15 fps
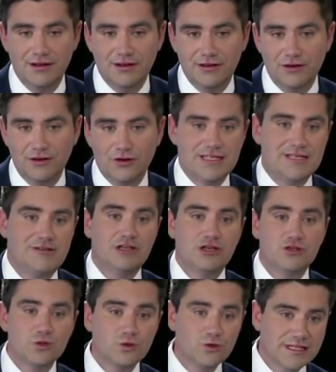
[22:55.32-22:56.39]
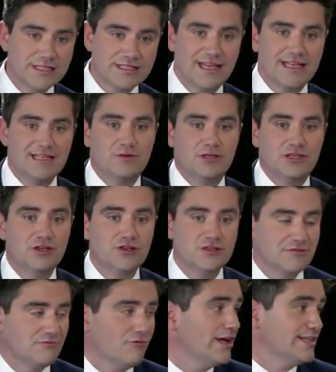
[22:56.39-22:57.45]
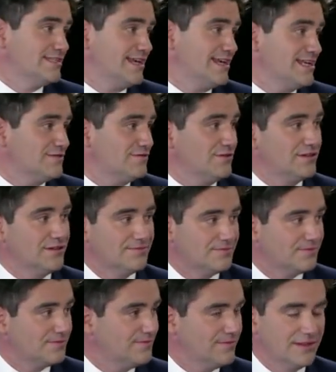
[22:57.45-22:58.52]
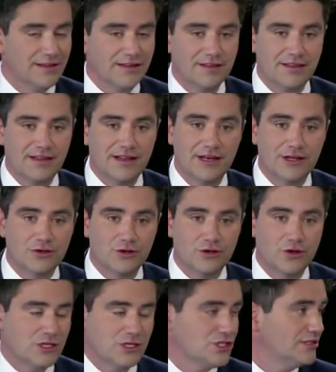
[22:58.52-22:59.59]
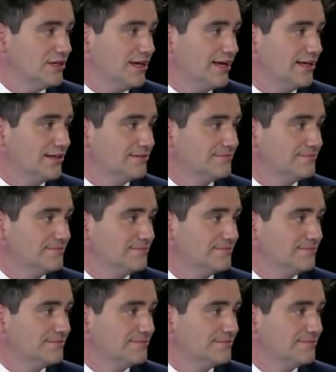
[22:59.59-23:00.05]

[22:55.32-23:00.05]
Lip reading: not necessarily use all these tests, but use the right test for the clinical question at hand.